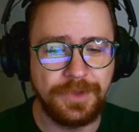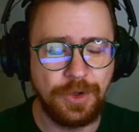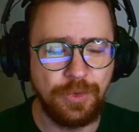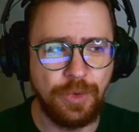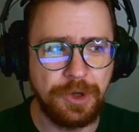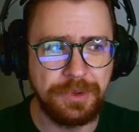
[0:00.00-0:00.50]

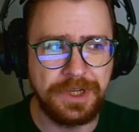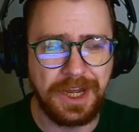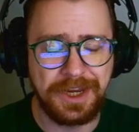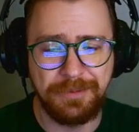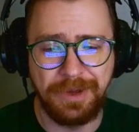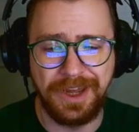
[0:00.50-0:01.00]
What are we
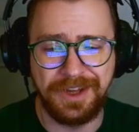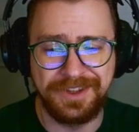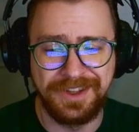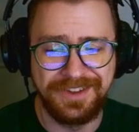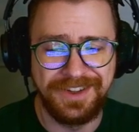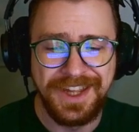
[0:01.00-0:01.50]
talking about?
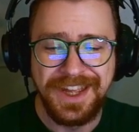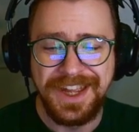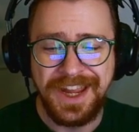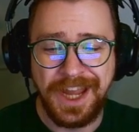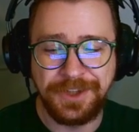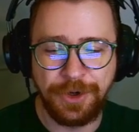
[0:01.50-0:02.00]

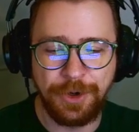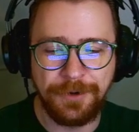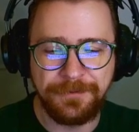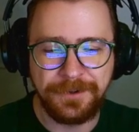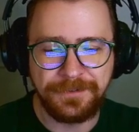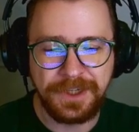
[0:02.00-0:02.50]
A total
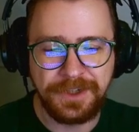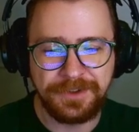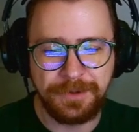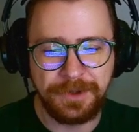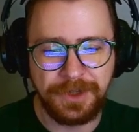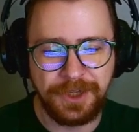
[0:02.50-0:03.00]
of 15
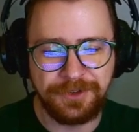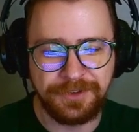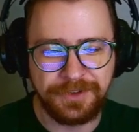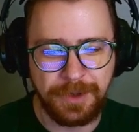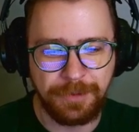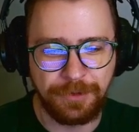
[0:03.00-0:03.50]

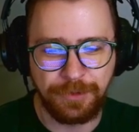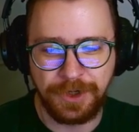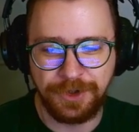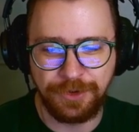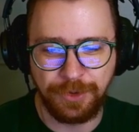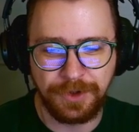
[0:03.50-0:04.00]
simulations have been
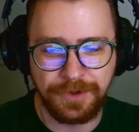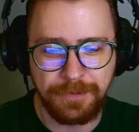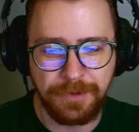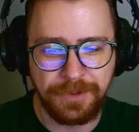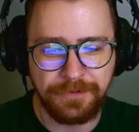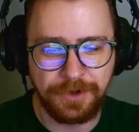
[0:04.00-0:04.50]
run during the
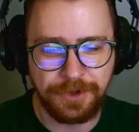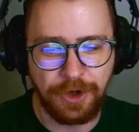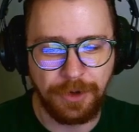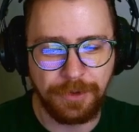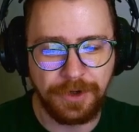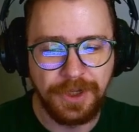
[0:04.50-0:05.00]
month of
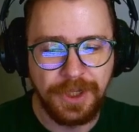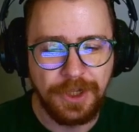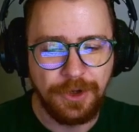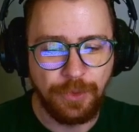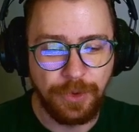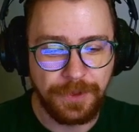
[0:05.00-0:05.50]
October.
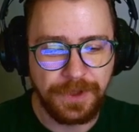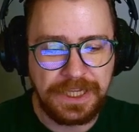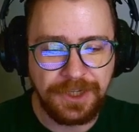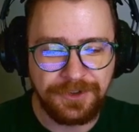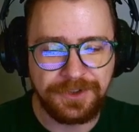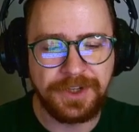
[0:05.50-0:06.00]
with
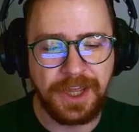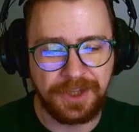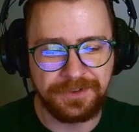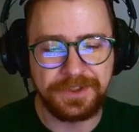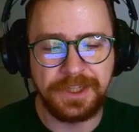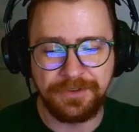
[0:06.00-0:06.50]
each
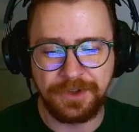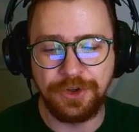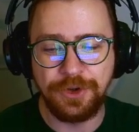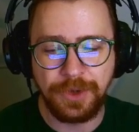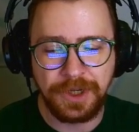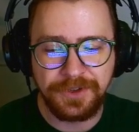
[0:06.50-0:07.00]
test giving
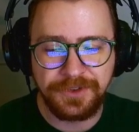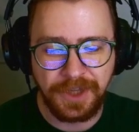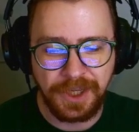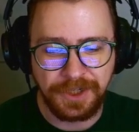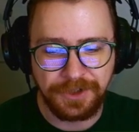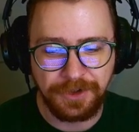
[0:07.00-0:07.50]
new
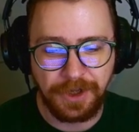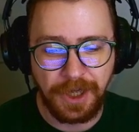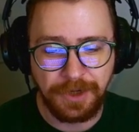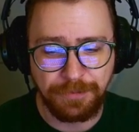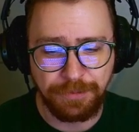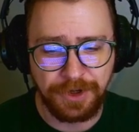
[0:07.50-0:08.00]
insight into
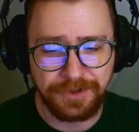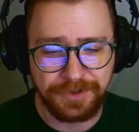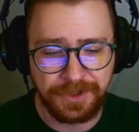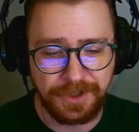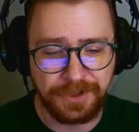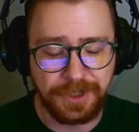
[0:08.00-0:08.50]

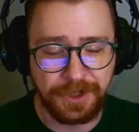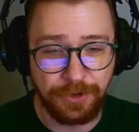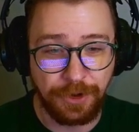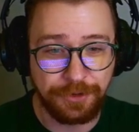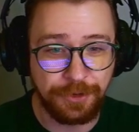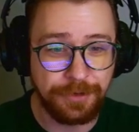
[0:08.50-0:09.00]
unprecedented
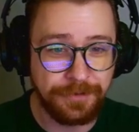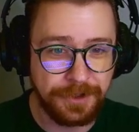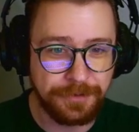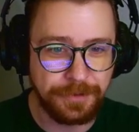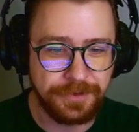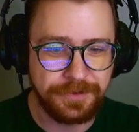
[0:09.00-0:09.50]
technological
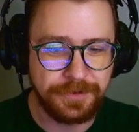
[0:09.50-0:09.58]
advancements.